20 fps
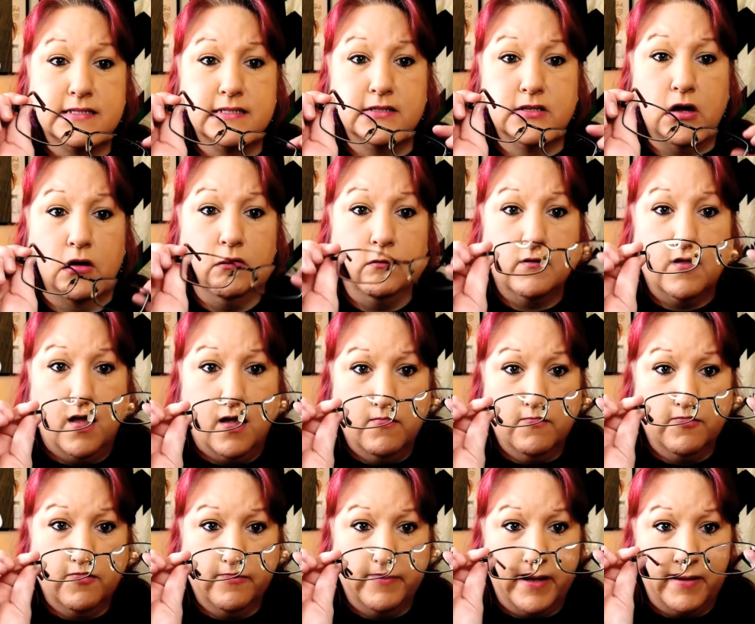And don't come
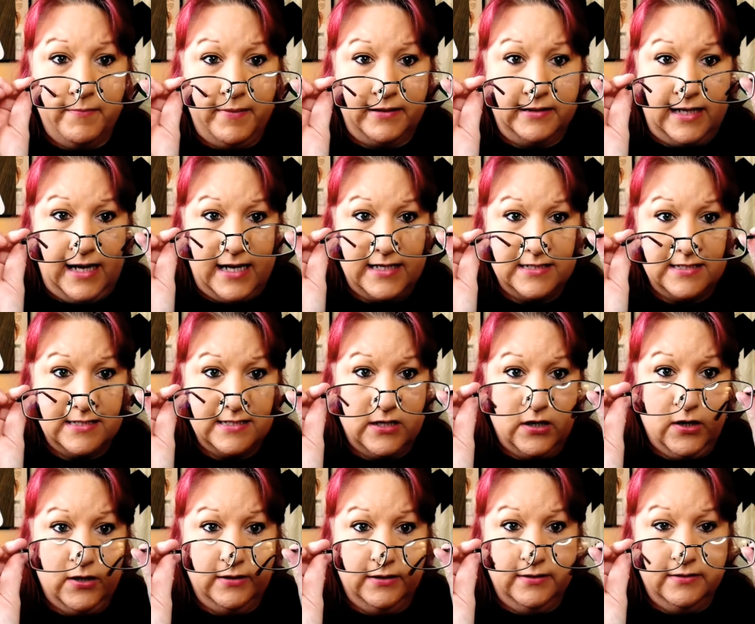for me, my glasses
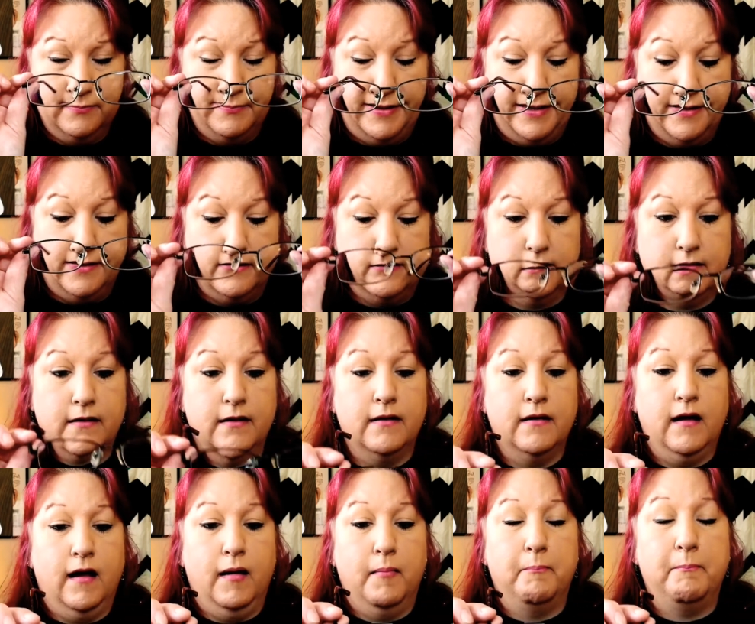are a little bit
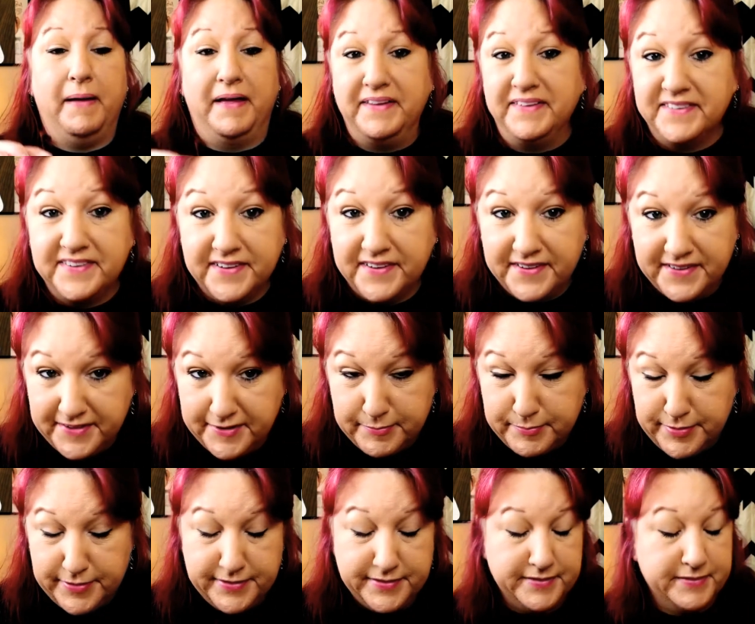bent up,
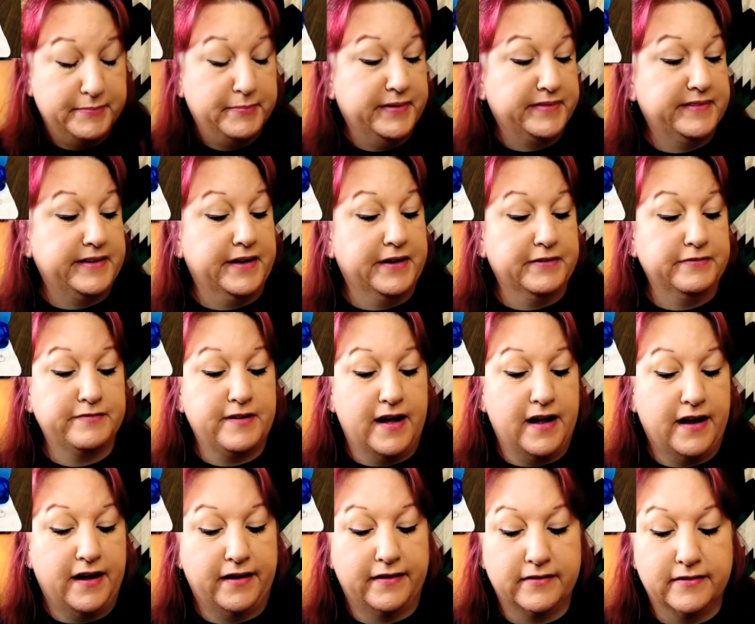but they're
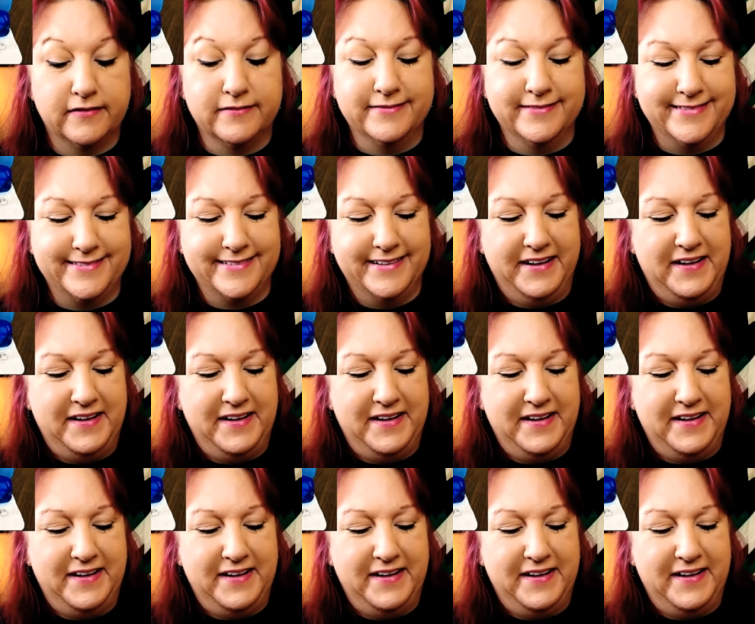fine.